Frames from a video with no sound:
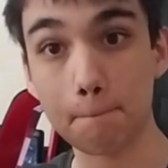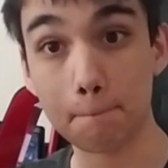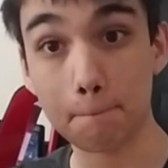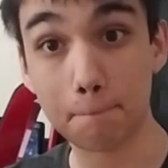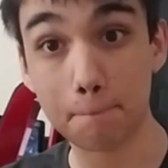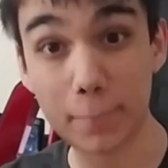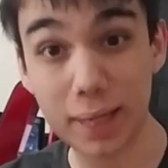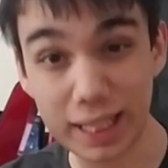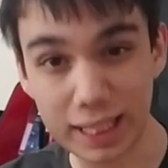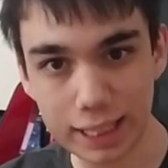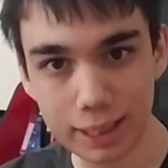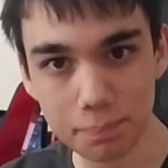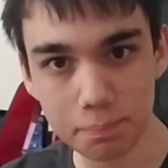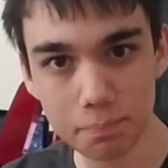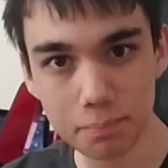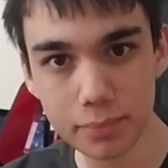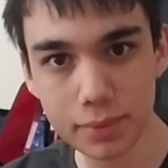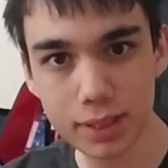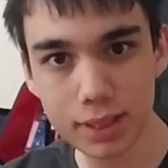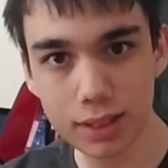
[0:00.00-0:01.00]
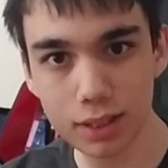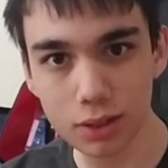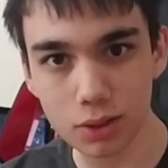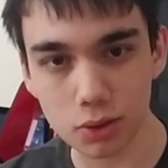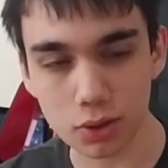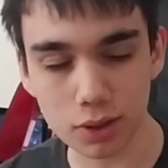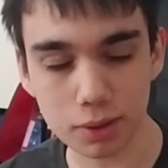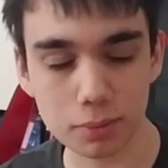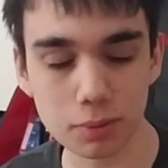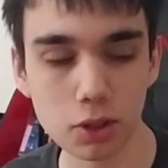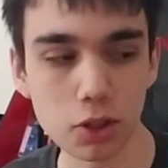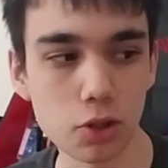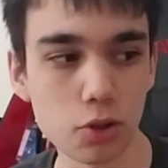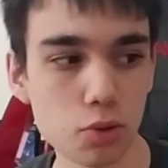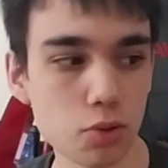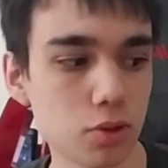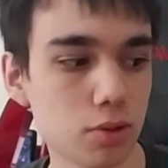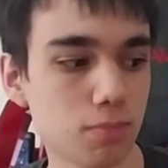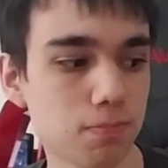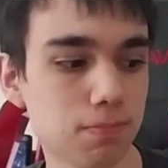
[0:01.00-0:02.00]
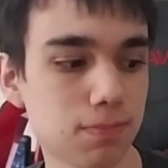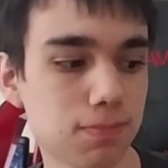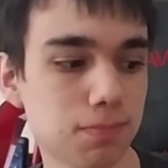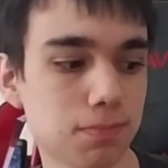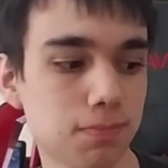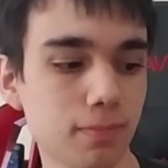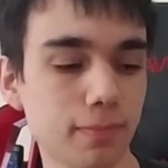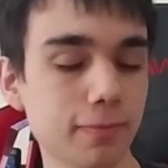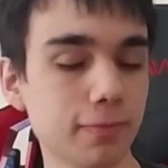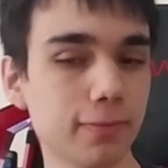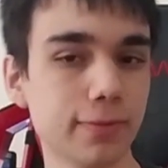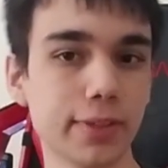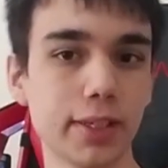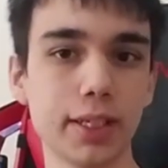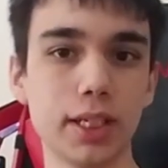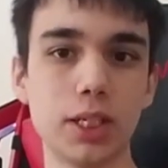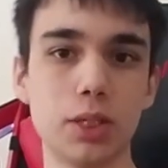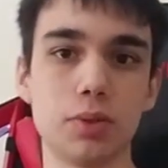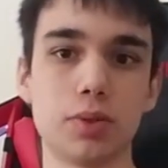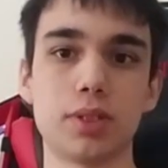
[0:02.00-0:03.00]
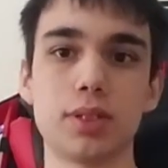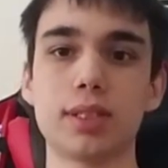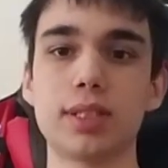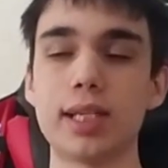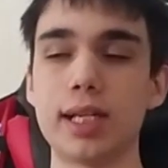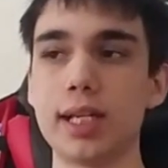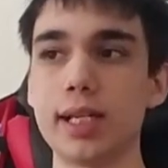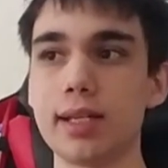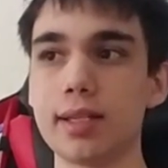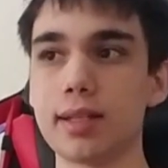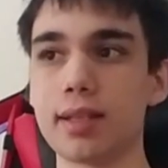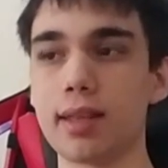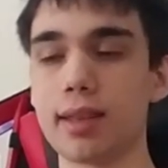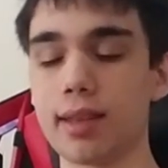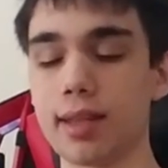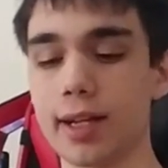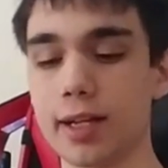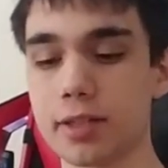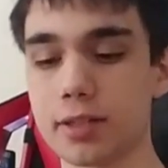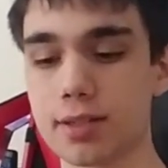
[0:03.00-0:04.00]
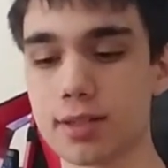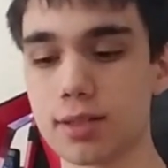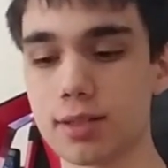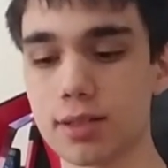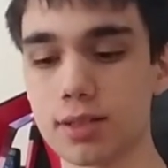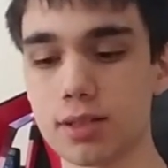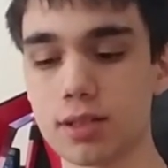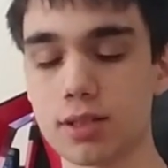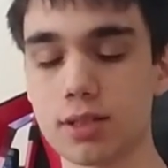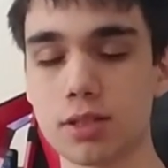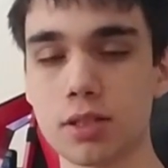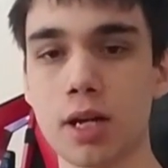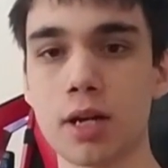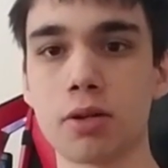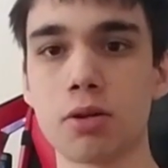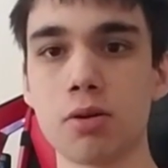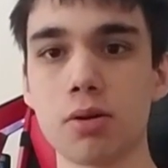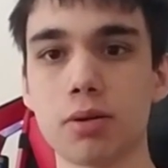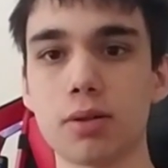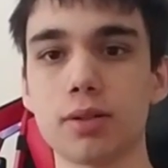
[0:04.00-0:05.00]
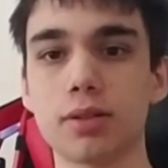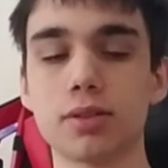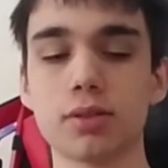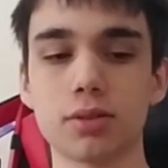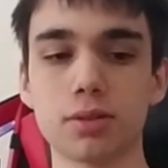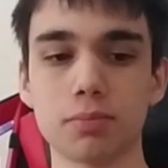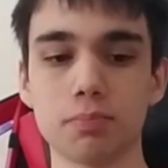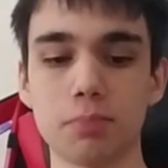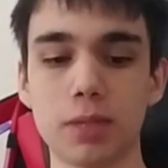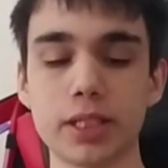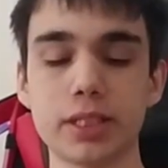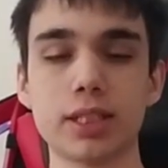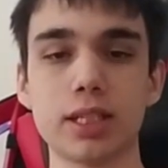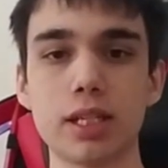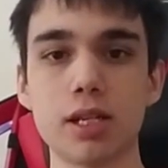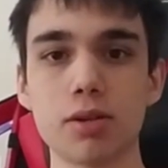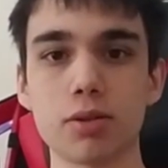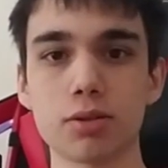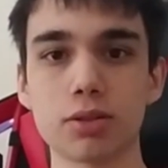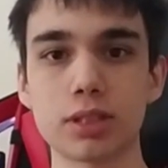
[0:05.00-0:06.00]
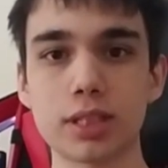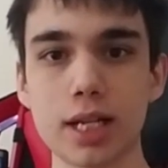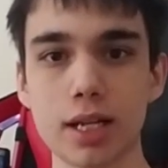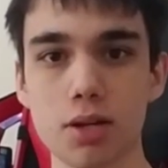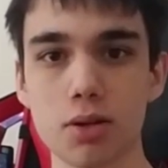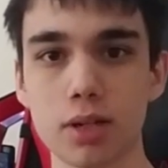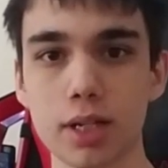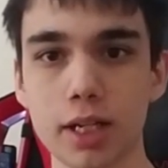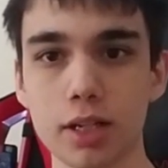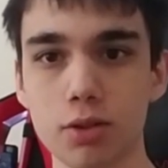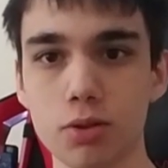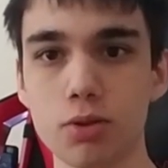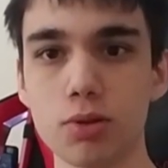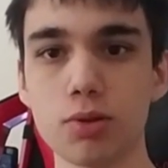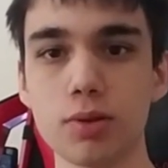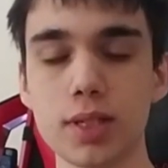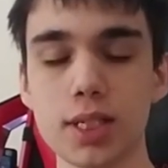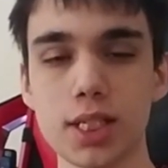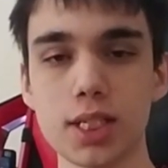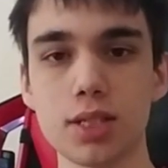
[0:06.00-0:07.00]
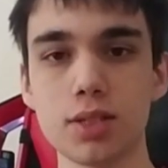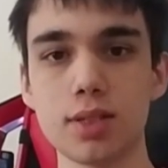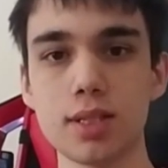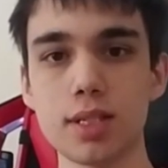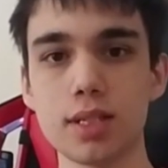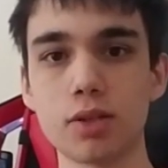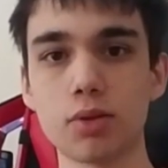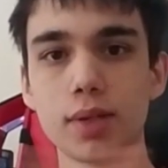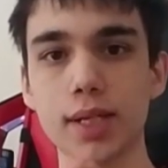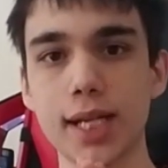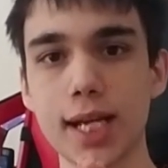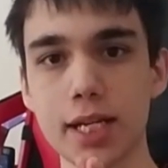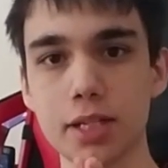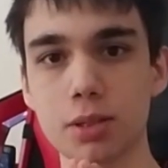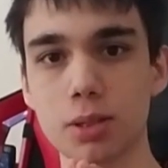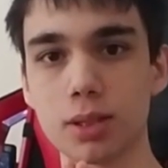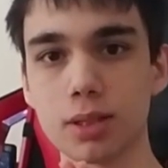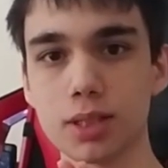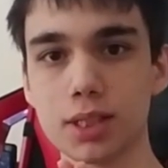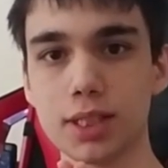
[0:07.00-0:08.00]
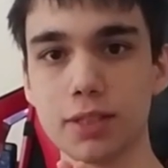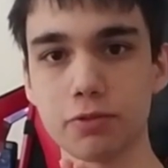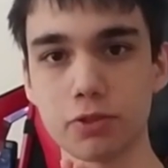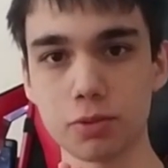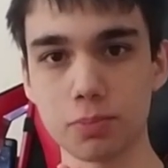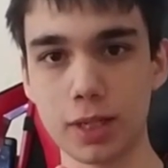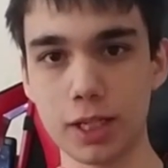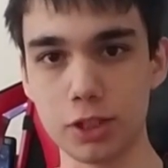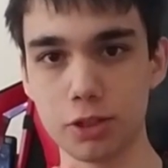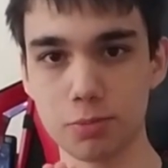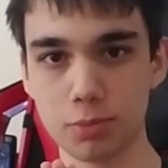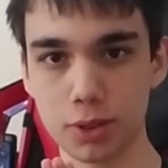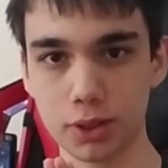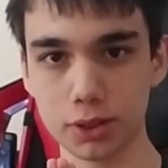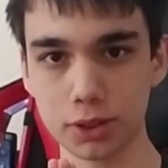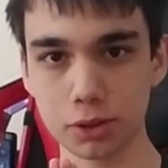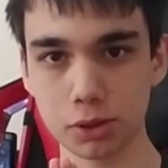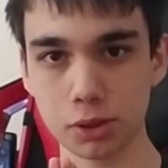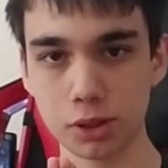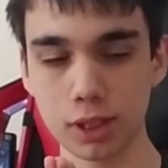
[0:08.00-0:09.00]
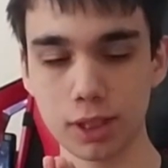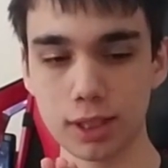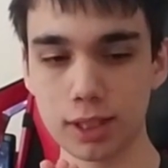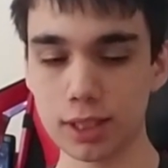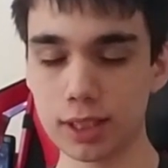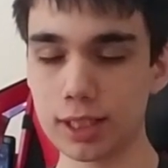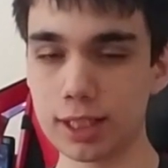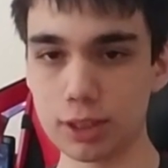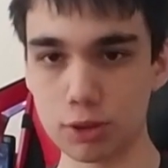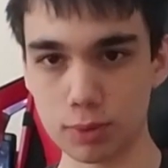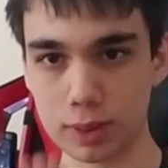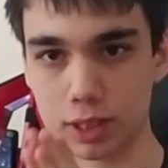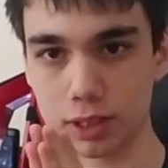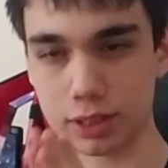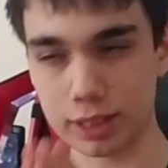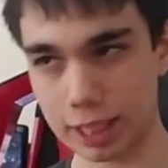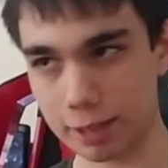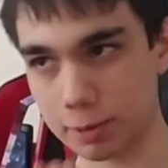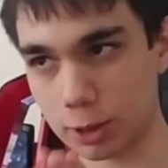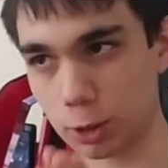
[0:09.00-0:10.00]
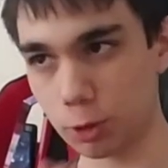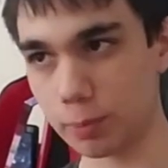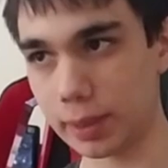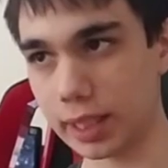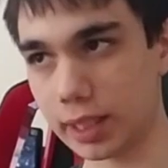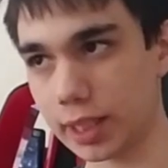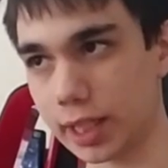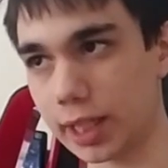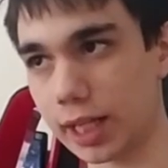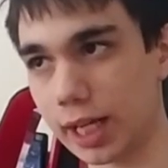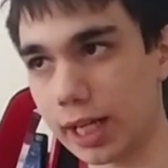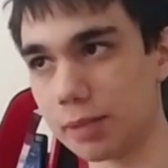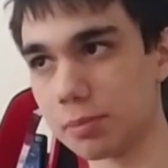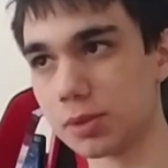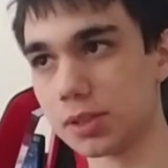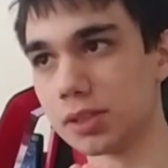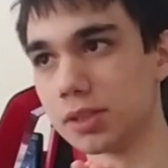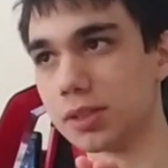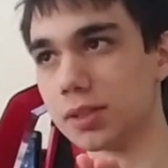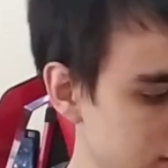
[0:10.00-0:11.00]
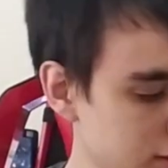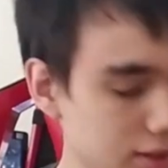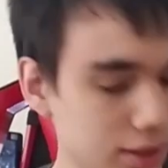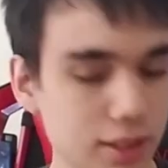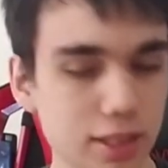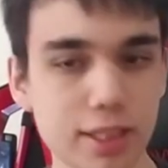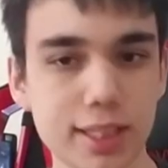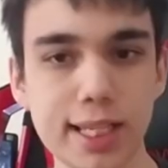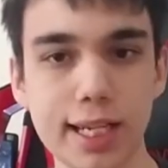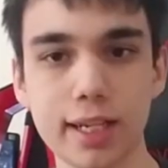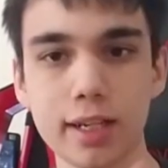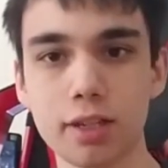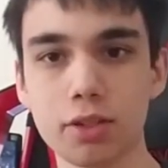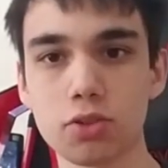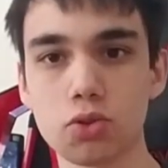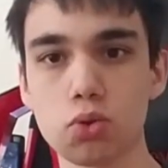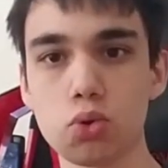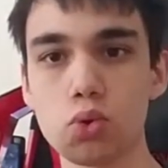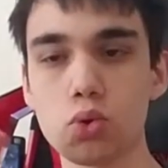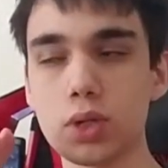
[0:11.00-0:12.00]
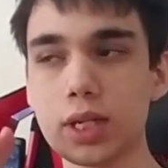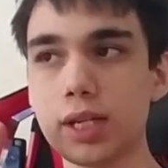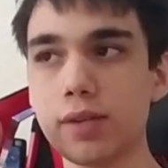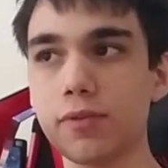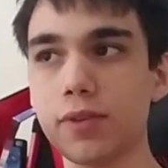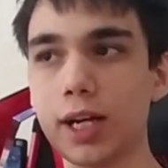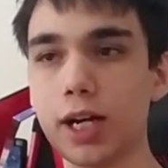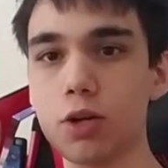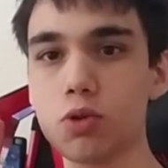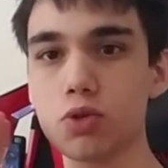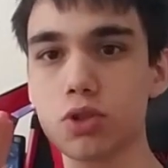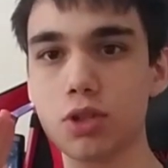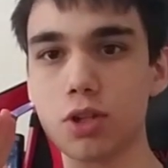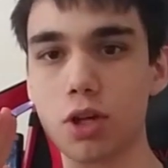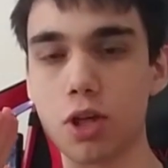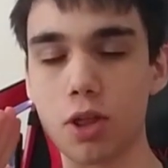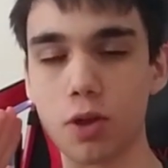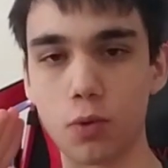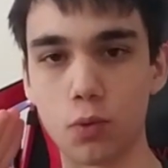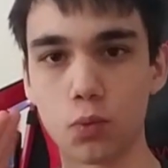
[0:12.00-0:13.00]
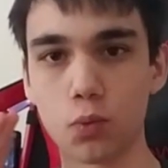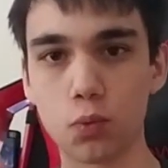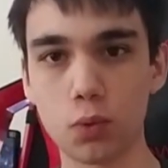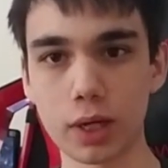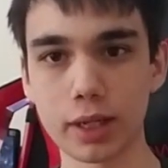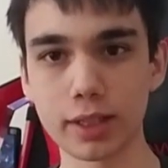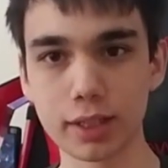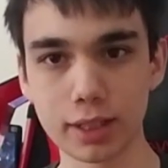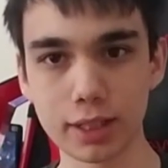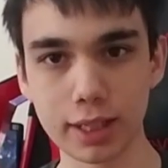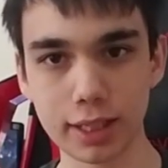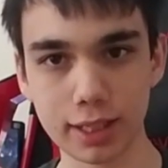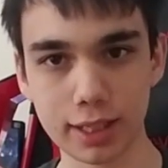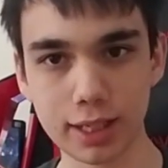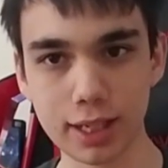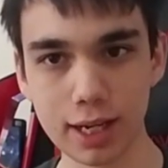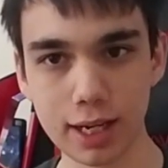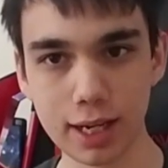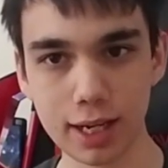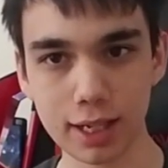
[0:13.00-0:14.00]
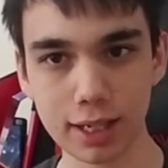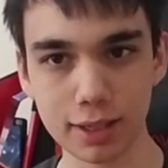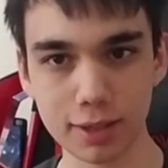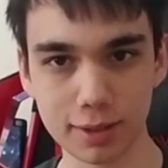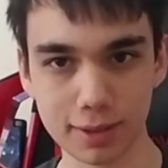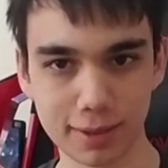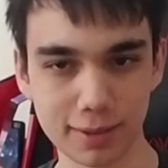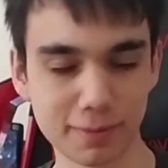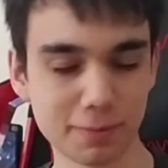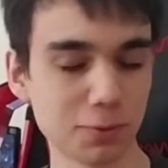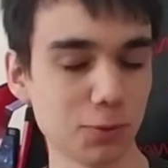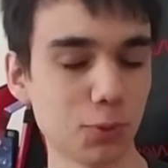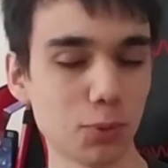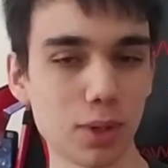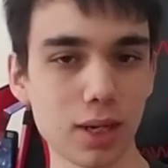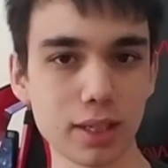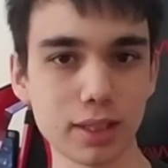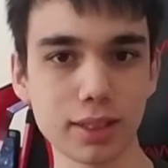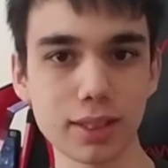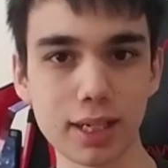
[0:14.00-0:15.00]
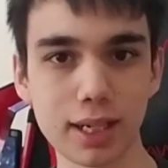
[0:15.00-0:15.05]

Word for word: memes or news videos saying that Saku Masahiro Sakurai, who is the creator of Smash Brothers, as well as Namco Bandai Games, decided to leave out one one